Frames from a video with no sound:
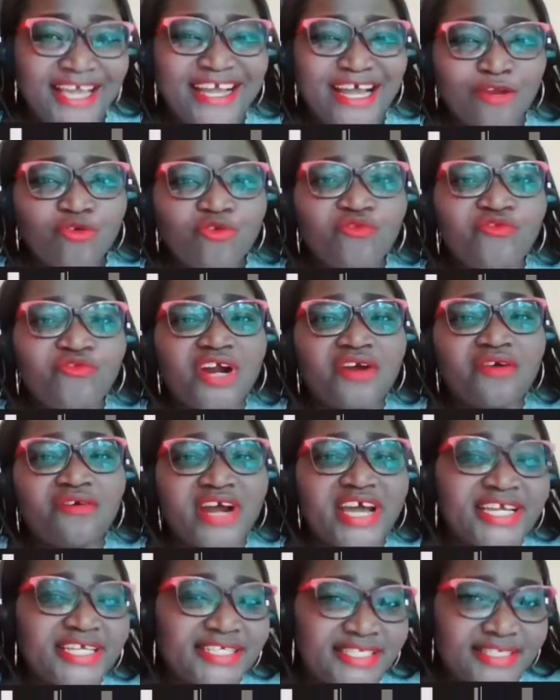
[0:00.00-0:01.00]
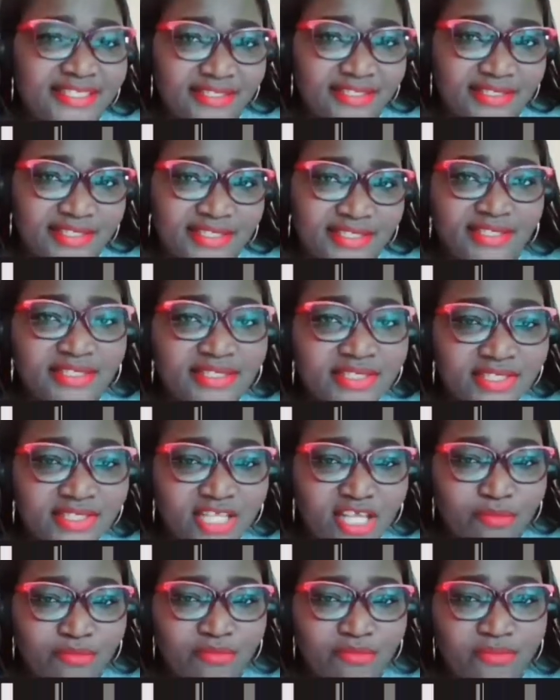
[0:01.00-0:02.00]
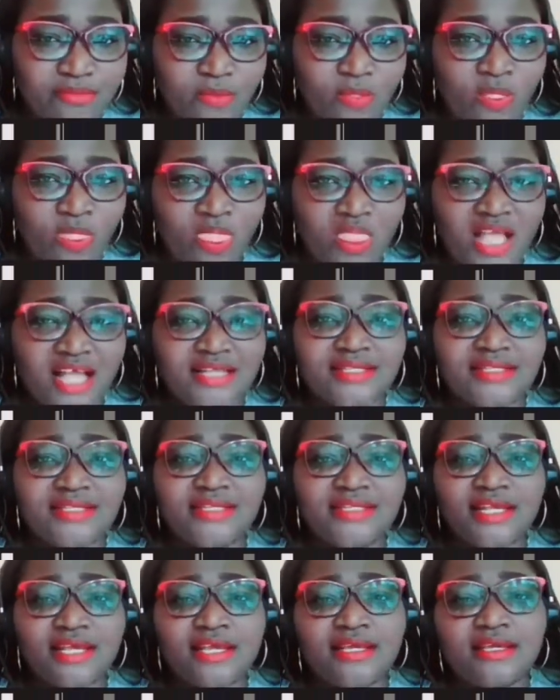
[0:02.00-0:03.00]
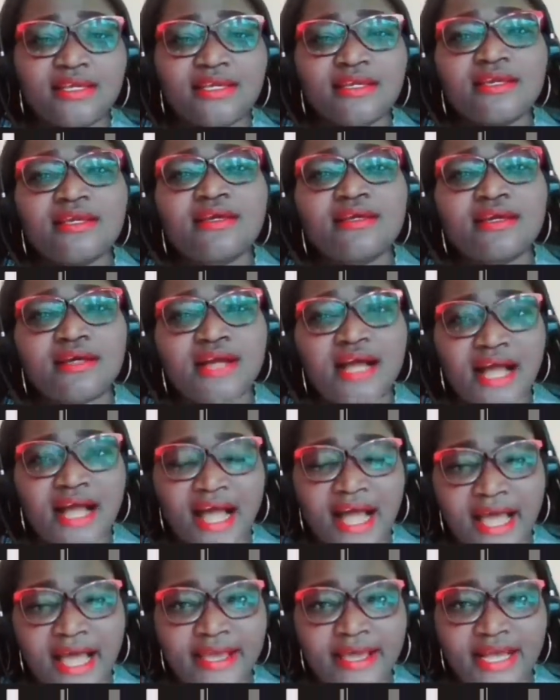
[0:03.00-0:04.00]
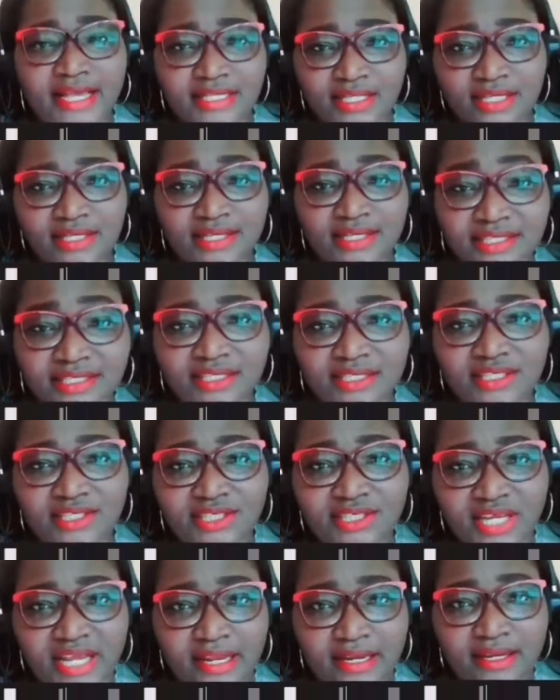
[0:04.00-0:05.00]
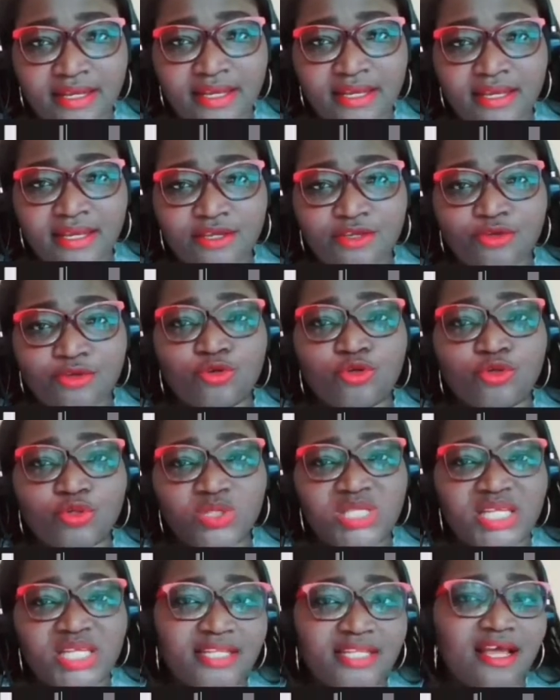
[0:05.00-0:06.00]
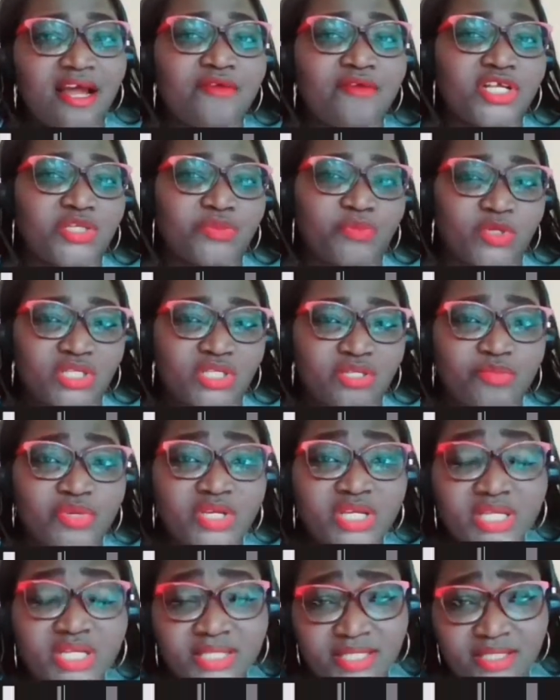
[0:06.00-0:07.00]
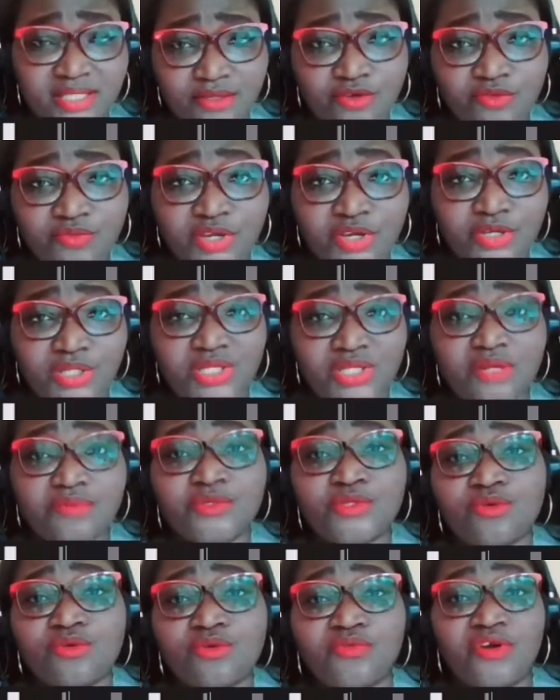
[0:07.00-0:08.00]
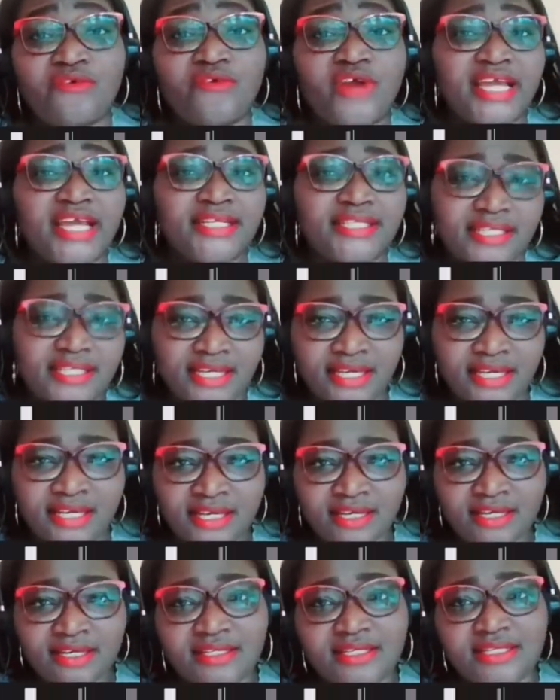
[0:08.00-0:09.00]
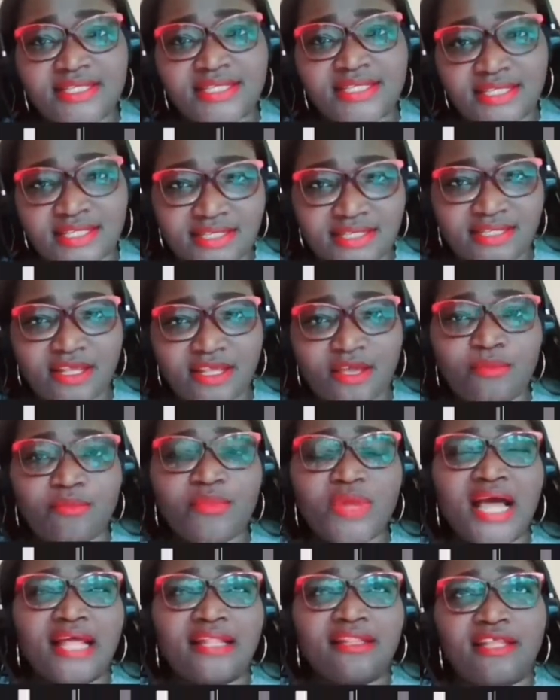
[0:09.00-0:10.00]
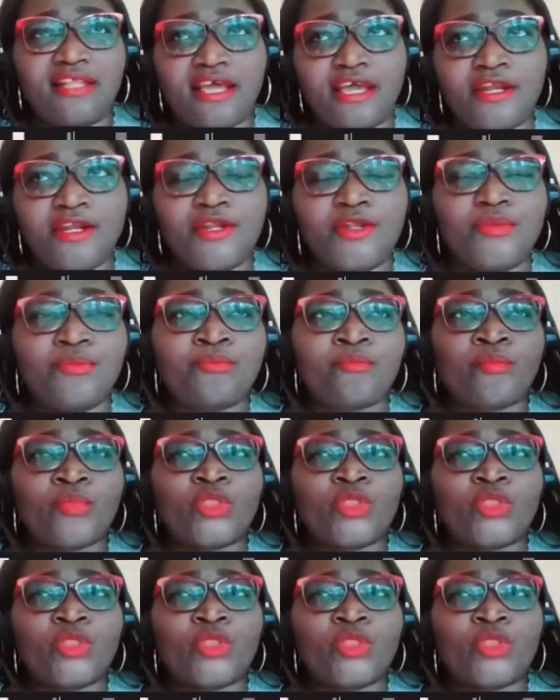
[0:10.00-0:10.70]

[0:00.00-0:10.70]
I can override the system and say, I, as a clinician, you take that responsibility over yourself to override the system, and then,